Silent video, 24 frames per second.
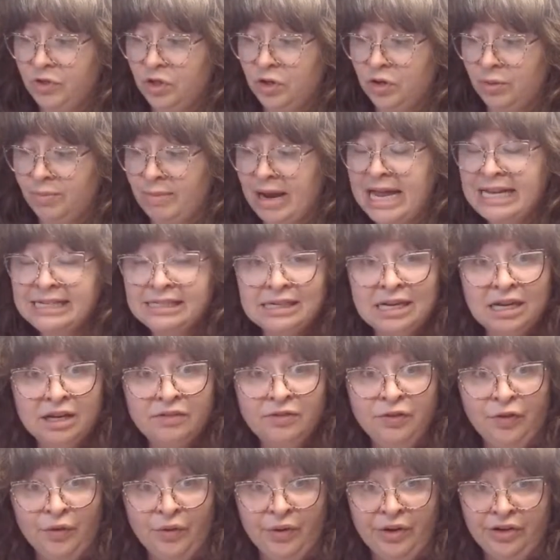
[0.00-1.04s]
masking
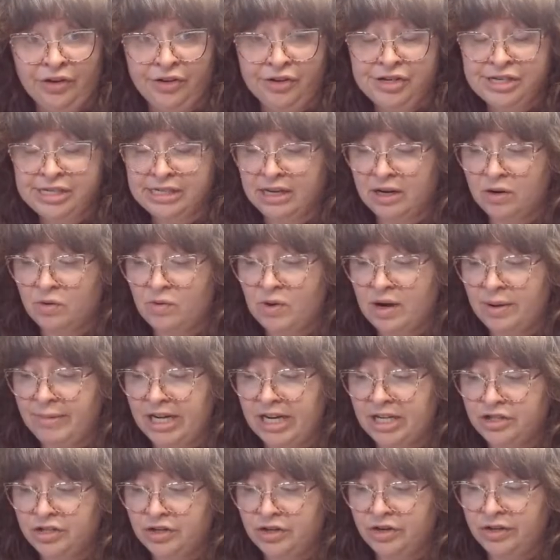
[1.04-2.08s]
fluid, you're just going to want to make
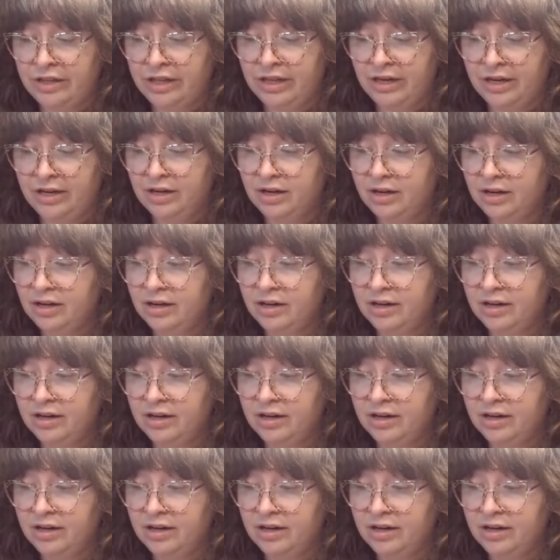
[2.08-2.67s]
sure that